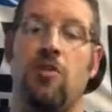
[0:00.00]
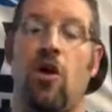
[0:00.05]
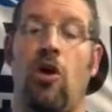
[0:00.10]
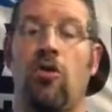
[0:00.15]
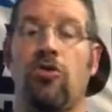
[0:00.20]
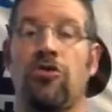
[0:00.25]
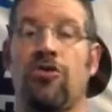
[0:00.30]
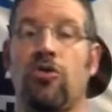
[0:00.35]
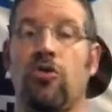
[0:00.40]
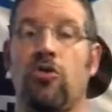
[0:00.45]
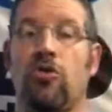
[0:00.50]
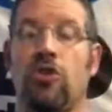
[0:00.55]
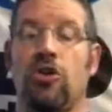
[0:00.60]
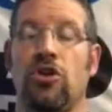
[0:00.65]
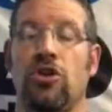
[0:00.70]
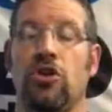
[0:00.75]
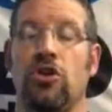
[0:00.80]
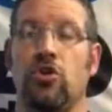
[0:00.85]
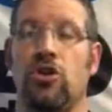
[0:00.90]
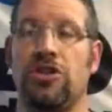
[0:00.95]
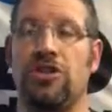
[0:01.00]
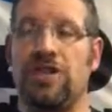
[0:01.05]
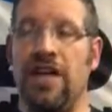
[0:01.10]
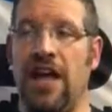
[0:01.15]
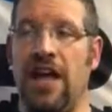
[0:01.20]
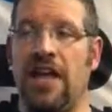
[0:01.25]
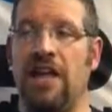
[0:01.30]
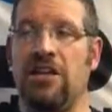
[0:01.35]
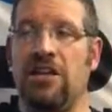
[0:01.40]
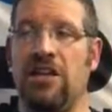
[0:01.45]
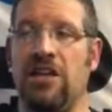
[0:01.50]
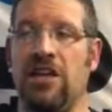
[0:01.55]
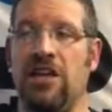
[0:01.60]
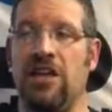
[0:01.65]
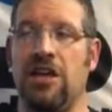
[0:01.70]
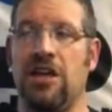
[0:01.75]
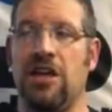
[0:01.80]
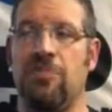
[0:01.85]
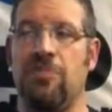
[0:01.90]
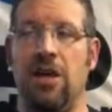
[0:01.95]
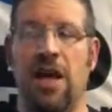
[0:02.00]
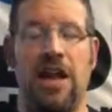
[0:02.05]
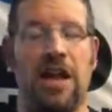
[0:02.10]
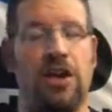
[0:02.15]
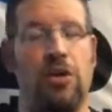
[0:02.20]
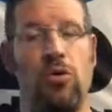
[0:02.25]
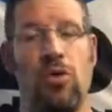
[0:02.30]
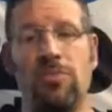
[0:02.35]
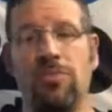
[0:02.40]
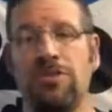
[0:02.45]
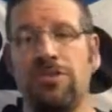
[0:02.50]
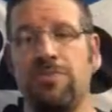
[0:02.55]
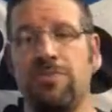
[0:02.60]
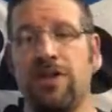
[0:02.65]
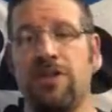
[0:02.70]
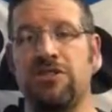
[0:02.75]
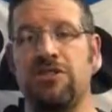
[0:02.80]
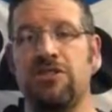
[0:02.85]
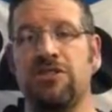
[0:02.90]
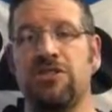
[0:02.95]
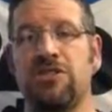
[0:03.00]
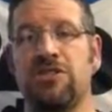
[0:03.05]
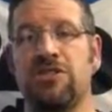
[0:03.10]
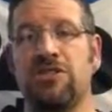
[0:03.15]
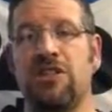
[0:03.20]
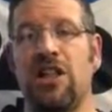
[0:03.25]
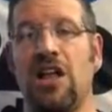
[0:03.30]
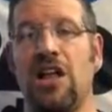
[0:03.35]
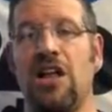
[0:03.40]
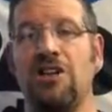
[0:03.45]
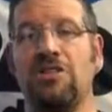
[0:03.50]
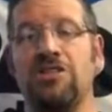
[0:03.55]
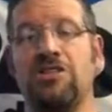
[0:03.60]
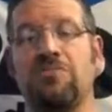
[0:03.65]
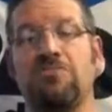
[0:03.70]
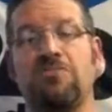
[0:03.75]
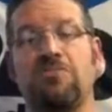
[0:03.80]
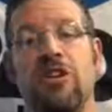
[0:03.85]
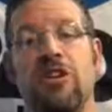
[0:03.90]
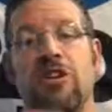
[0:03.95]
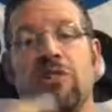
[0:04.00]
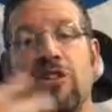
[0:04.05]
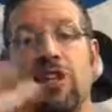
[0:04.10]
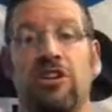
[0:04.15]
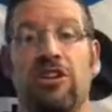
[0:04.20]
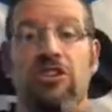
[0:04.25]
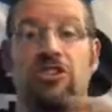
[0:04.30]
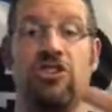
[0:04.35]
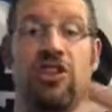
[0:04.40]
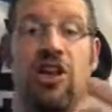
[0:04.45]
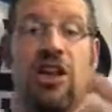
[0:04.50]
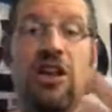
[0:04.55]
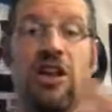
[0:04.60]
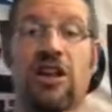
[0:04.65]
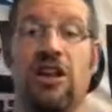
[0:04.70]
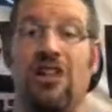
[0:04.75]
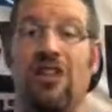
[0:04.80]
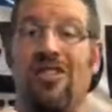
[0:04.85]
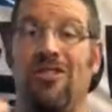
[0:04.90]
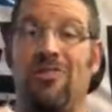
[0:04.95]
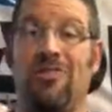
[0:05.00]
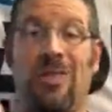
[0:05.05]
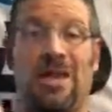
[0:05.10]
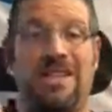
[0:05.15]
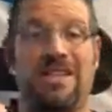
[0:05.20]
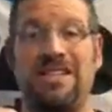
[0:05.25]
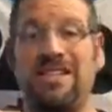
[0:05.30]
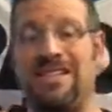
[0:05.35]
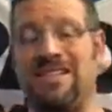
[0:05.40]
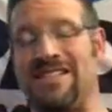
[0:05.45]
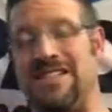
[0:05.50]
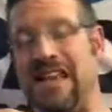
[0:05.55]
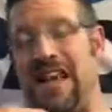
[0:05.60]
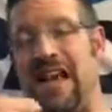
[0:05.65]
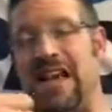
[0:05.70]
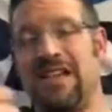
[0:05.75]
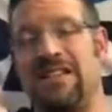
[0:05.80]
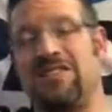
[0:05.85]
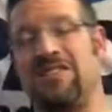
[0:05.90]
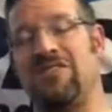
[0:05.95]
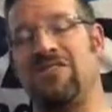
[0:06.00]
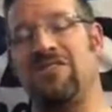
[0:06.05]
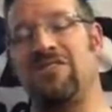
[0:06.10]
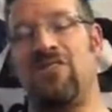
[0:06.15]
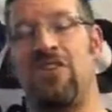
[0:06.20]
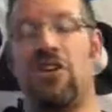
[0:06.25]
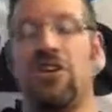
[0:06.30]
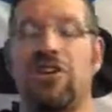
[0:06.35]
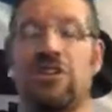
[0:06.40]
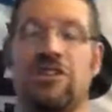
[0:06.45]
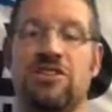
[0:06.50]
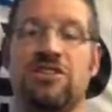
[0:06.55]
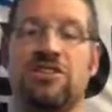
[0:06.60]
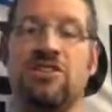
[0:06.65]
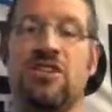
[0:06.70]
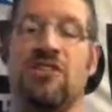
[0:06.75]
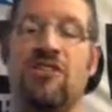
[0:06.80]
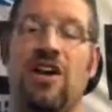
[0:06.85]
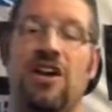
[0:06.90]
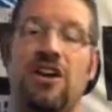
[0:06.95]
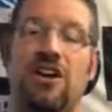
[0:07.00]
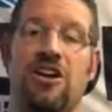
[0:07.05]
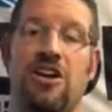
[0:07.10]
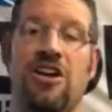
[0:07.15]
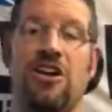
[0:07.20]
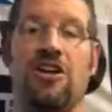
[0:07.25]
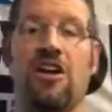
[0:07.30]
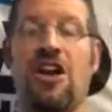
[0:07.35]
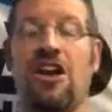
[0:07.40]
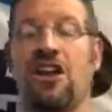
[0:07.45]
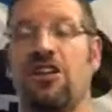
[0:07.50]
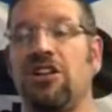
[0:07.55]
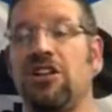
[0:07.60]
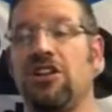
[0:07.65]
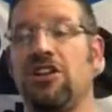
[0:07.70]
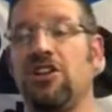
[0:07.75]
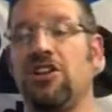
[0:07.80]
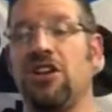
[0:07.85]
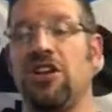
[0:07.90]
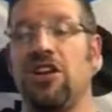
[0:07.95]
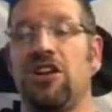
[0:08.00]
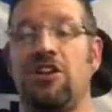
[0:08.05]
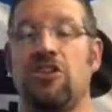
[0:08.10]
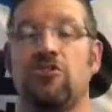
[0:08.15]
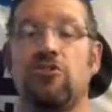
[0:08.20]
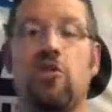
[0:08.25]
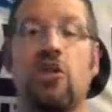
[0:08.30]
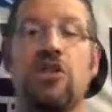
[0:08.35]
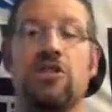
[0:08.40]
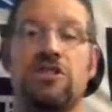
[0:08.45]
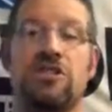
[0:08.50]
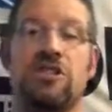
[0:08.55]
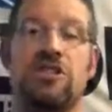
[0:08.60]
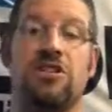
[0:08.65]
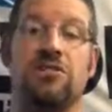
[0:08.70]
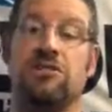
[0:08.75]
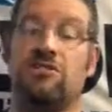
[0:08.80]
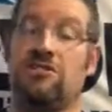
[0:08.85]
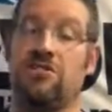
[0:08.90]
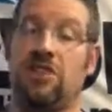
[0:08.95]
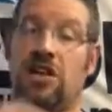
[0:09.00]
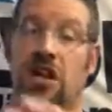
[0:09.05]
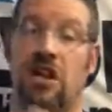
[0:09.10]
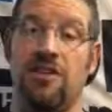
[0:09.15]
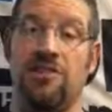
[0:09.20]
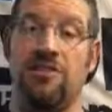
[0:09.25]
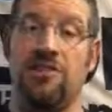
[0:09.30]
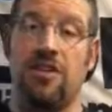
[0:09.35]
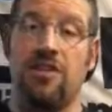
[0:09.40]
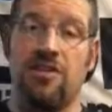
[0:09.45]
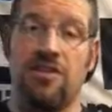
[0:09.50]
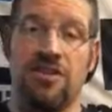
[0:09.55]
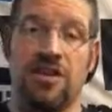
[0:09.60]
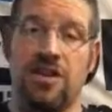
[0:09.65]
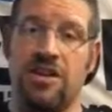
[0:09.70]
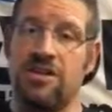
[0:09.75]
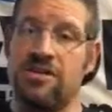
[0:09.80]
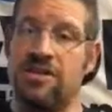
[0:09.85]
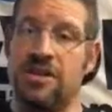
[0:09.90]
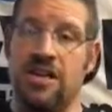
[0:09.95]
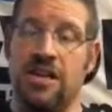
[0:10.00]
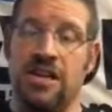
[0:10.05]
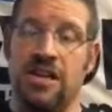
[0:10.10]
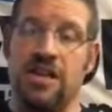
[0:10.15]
Also, you could take the PADI equipment specialist class. That'll teach you how to get all the basic sands and funk and stuff out of your gear, how to clean your gear, as well as a ton of other things.